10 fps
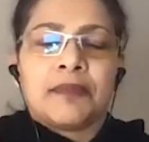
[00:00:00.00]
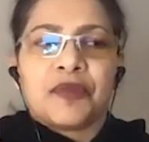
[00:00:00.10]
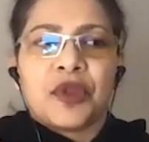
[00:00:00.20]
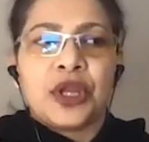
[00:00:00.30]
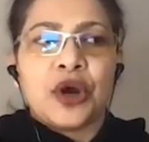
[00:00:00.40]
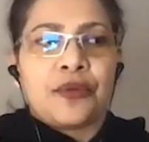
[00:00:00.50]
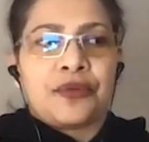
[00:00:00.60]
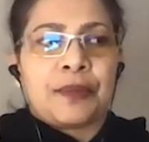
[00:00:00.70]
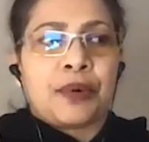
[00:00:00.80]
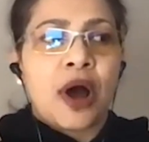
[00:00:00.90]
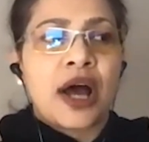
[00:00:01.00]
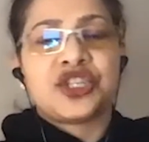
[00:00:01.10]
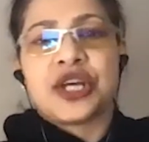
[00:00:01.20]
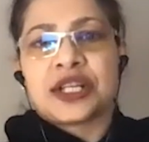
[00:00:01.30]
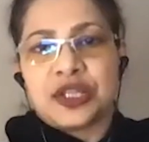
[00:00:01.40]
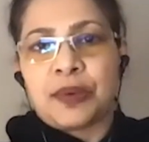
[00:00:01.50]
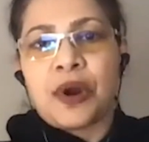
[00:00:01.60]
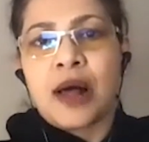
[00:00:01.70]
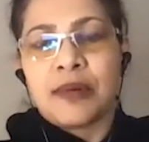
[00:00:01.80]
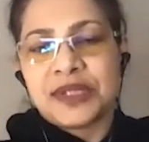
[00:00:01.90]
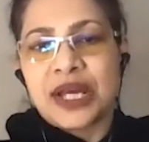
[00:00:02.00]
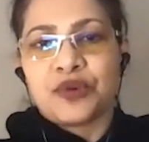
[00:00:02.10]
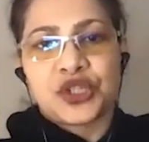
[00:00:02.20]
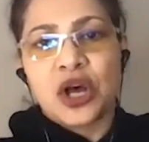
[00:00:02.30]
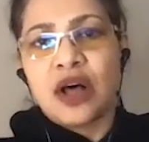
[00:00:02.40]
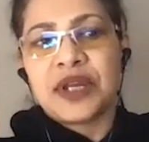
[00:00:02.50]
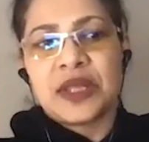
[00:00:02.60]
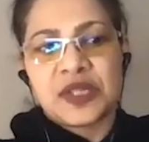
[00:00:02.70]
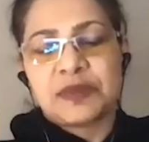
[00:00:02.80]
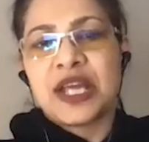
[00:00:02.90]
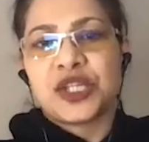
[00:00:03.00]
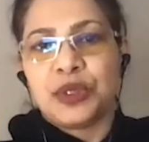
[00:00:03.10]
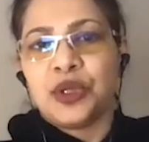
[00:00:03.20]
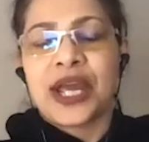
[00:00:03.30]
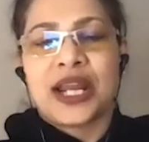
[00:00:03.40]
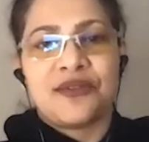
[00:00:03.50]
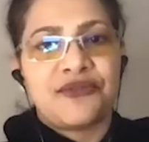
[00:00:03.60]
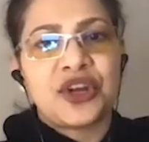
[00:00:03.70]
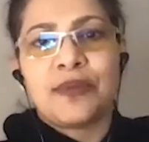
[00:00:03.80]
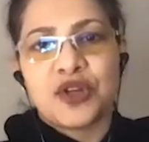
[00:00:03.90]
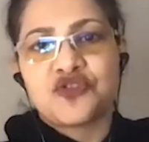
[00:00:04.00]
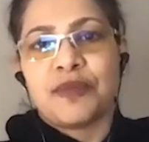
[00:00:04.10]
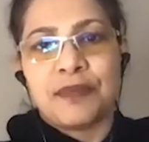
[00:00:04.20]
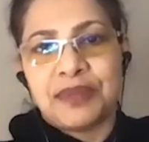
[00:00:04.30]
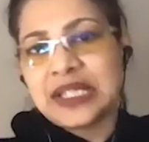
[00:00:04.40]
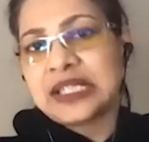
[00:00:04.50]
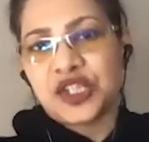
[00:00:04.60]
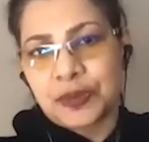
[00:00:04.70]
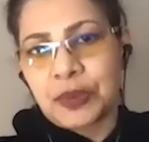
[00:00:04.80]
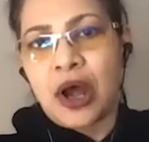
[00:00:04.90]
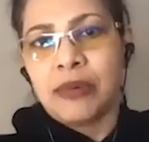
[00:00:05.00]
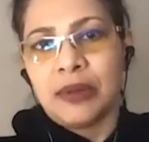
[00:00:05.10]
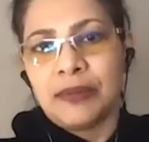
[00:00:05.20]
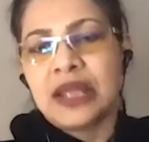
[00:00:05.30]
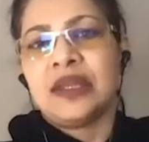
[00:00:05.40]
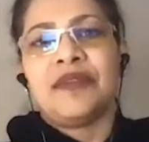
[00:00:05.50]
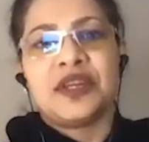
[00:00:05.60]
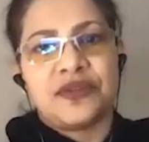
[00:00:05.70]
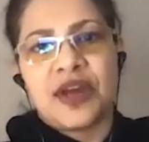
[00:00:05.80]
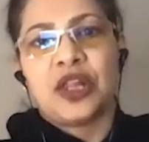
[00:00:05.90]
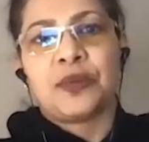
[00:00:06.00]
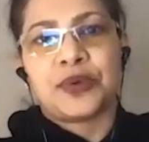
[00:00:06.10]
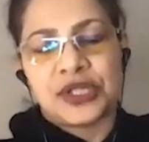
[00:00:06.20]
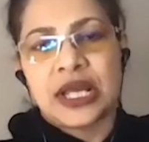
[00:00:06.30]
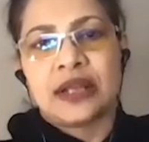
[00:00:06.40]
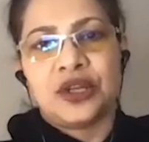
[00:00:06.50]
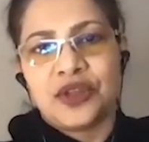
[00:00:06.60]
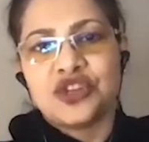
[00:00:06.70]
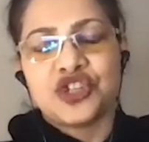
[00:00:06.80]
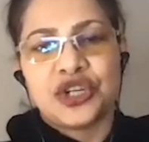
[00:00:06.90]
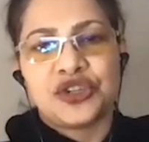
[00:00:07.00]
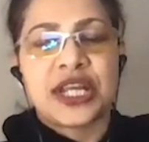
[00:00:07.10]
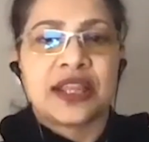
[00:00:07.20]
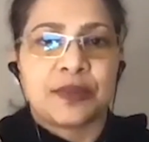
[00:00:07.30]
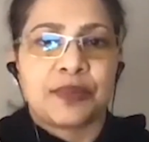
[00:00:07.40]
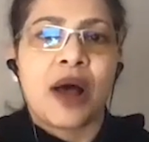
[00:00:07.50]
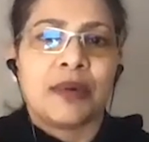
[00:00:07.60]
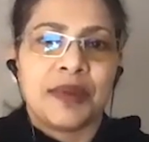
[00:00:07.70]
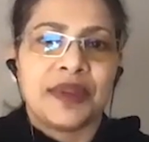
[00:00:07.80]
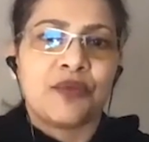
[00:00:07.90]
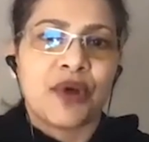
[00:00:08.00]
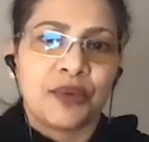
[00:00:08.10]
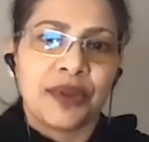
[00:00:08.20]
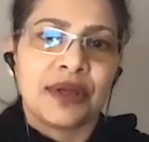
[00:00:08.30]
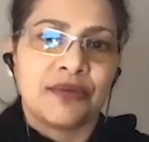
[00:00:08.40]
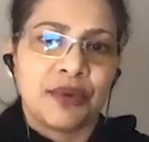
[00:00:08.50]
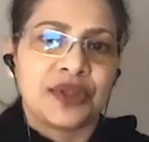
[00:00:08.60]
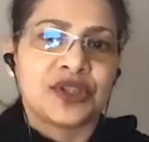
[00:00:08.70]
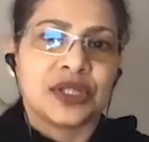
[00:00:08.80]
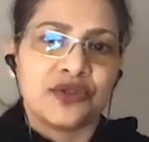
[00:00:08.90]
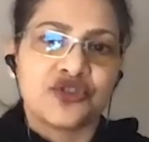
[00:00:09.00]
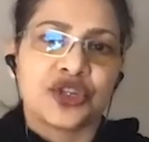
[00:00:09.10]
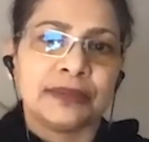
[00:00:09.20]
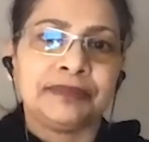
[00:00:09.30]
you know the project and the problems that we're solving in the space we look at it very much from a business problem and then the developers and you know the engineers take the problem and they run with it with a solution